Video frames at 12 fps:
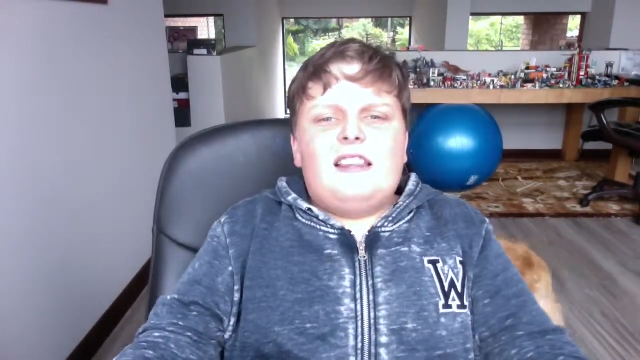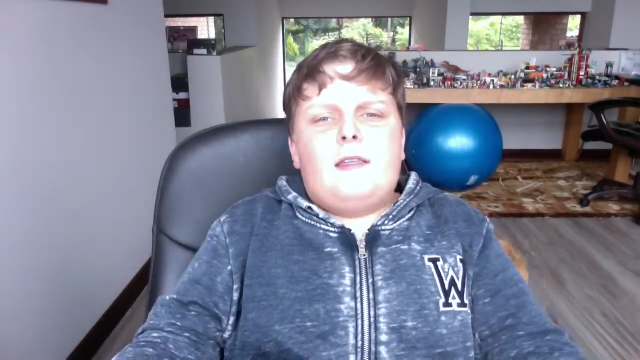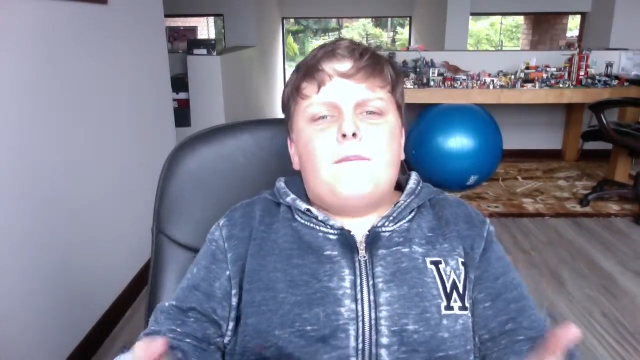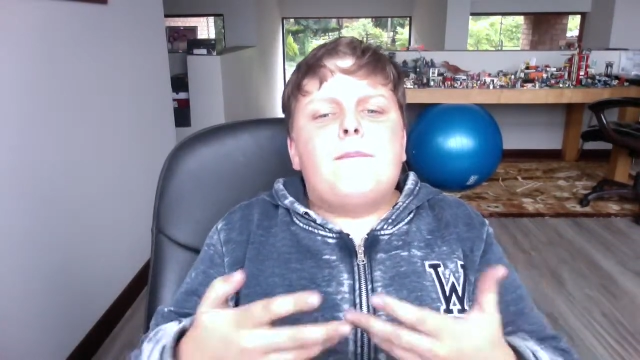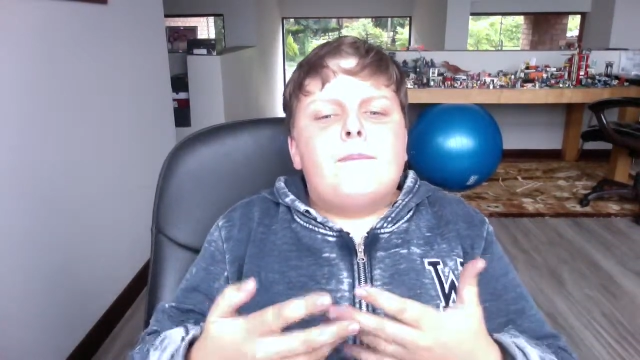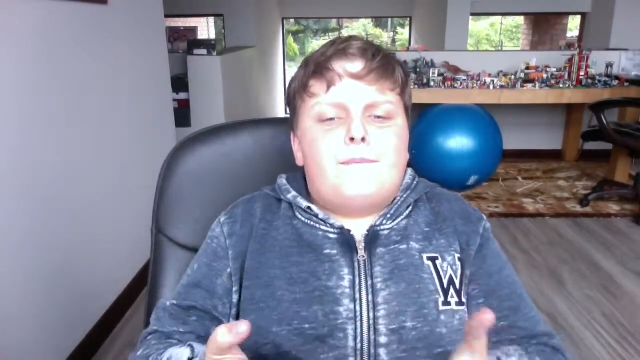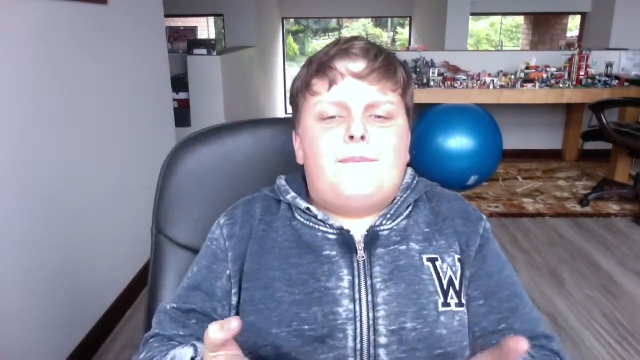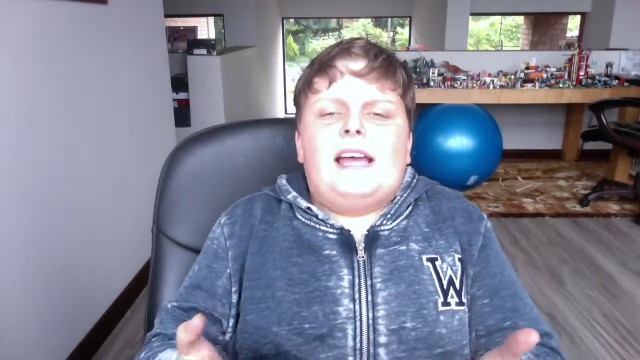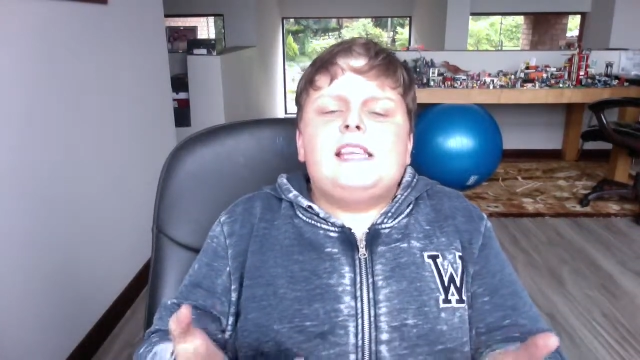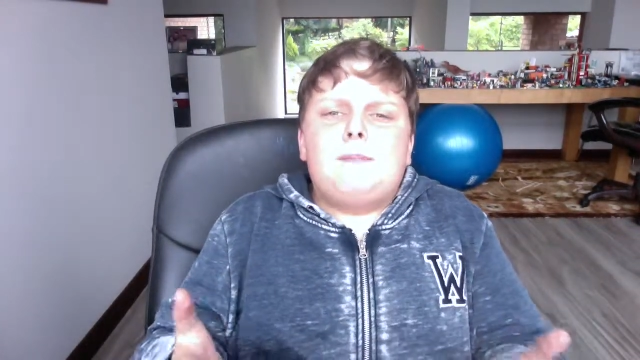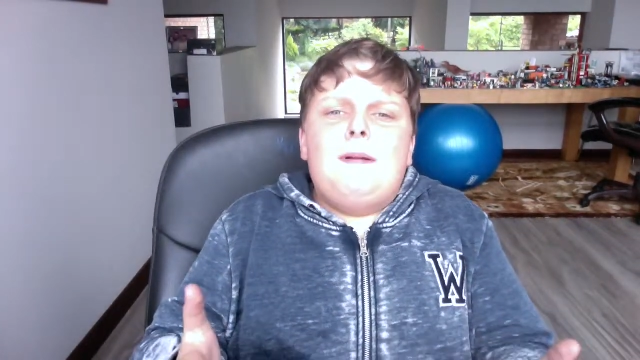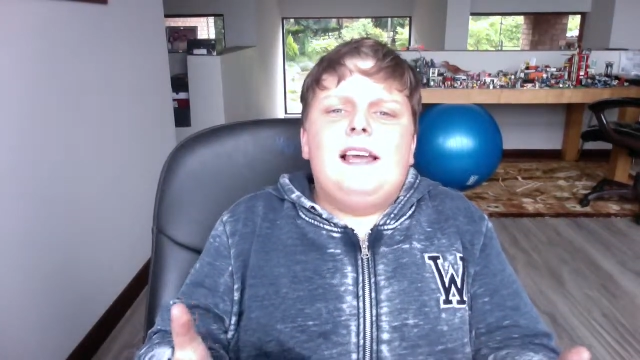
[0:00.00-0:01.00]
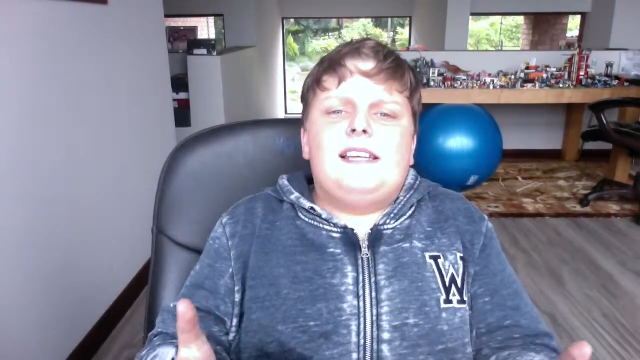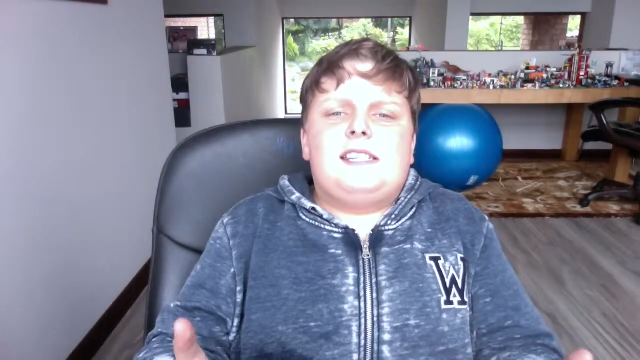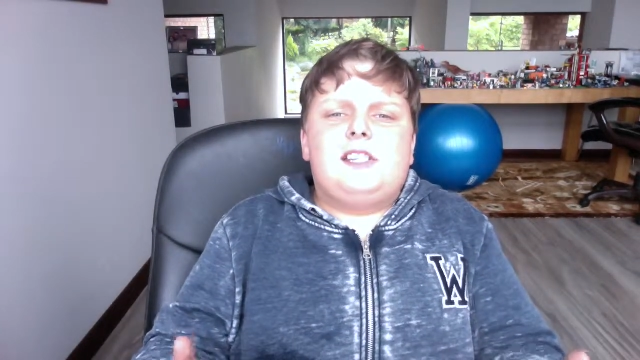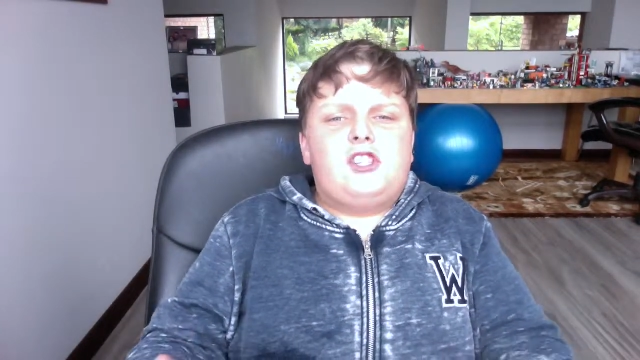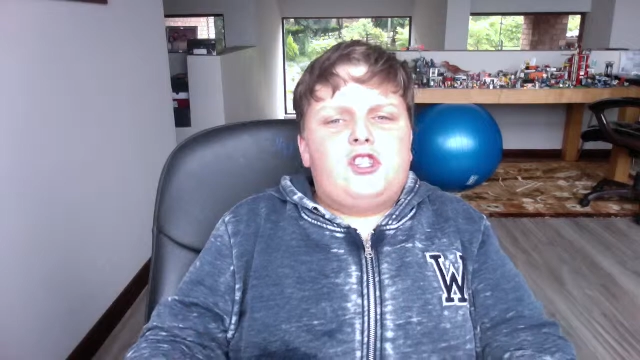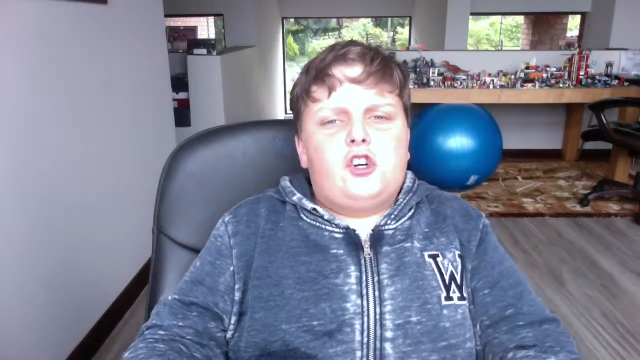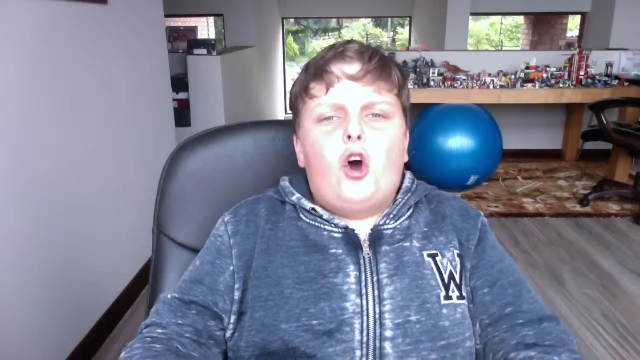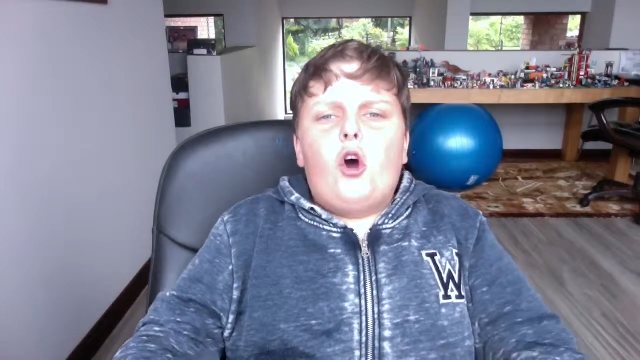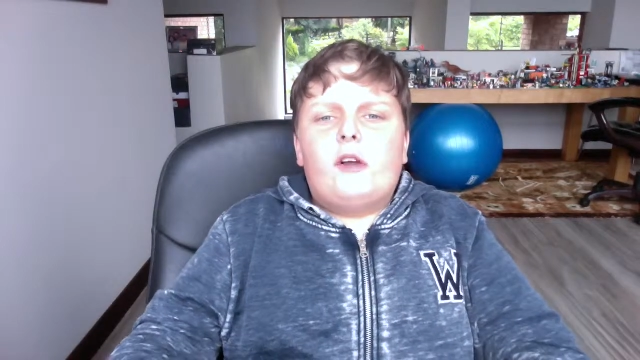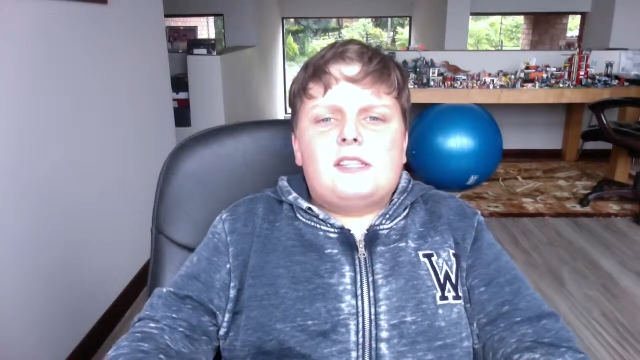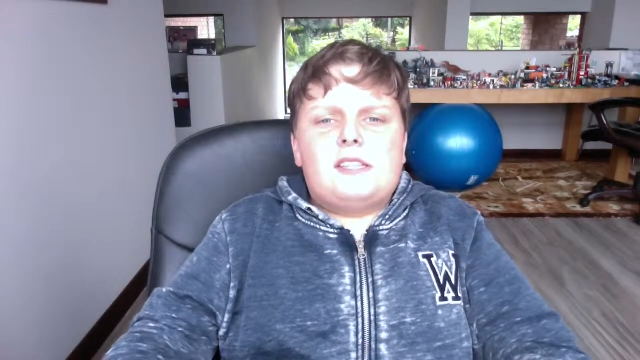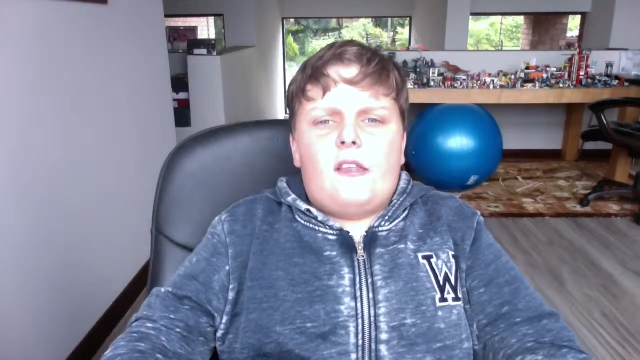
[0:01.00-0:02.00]
The best places to go
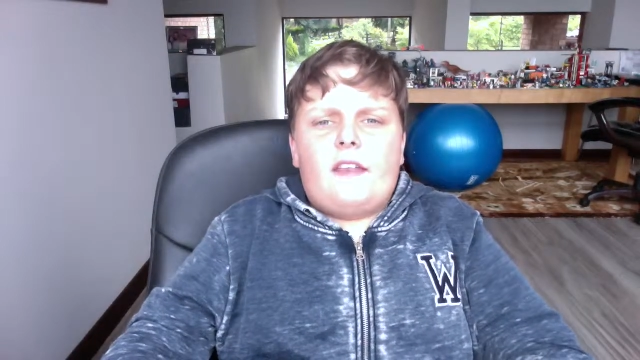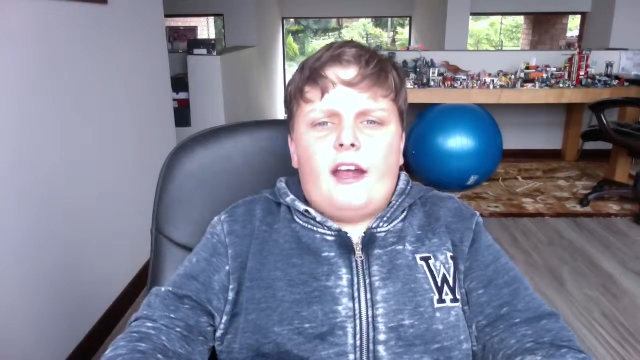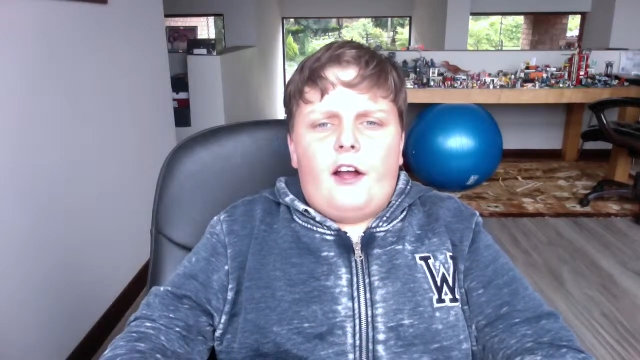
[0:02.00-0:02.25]
in Southern